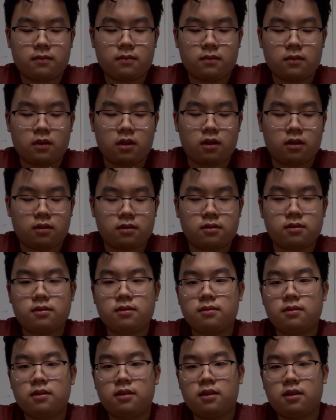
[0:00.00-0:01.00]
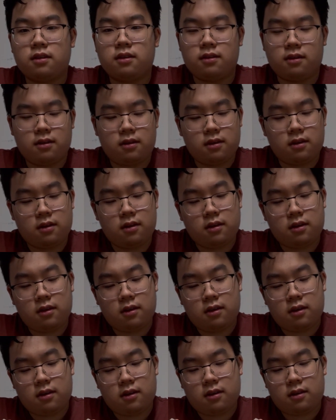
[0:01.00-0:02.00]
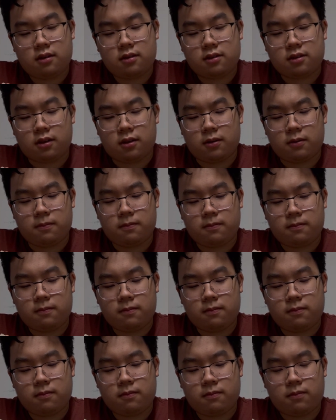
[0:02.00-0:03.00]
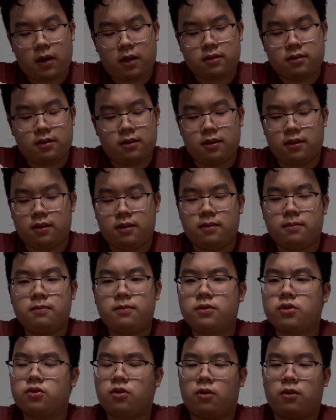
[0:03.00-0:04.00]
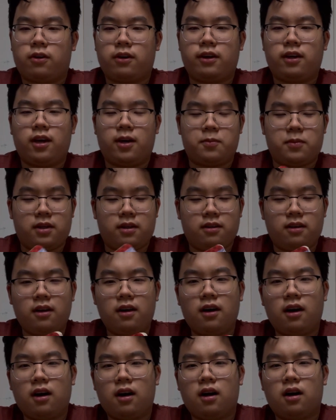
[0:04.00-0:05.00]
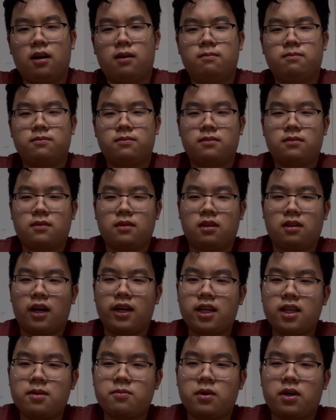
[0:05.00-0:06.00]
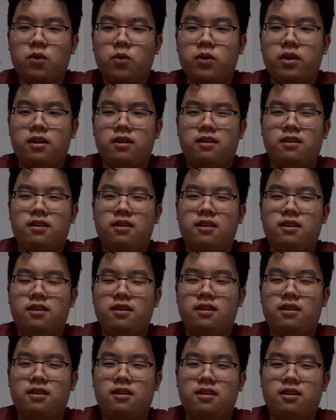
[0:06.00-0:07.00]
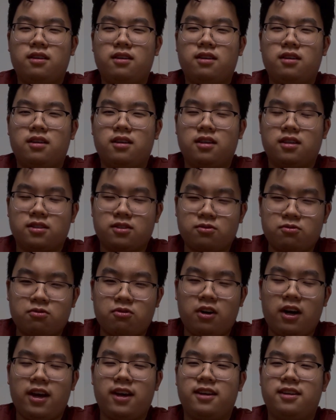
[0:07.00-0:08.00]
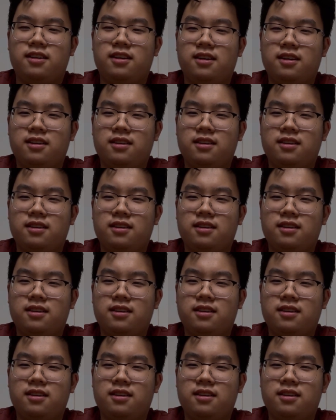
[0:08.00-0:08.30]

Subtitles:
Yes. So, back to the story. Lightning McQueen is red.